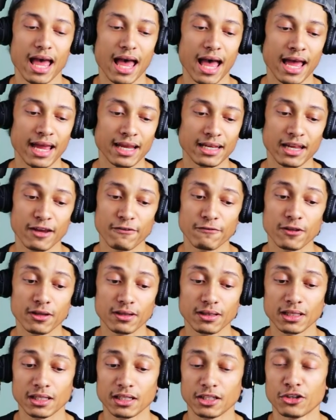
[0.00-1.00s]
I
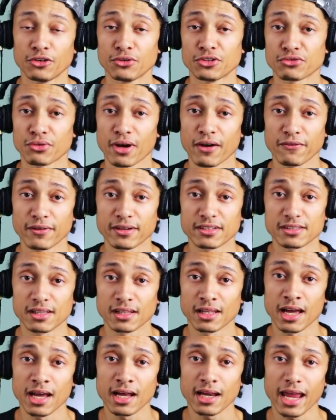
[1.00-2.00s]
definitely use reference a
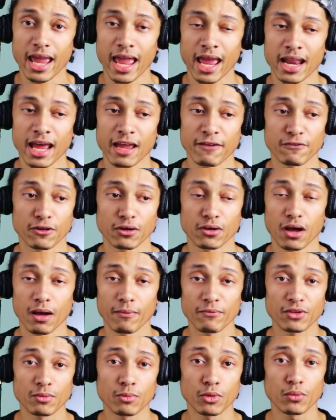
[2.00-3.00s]
lot and I feel
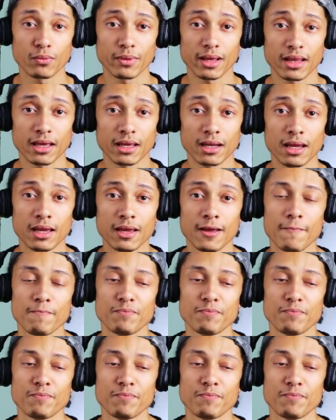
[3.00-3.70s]
comfortable with it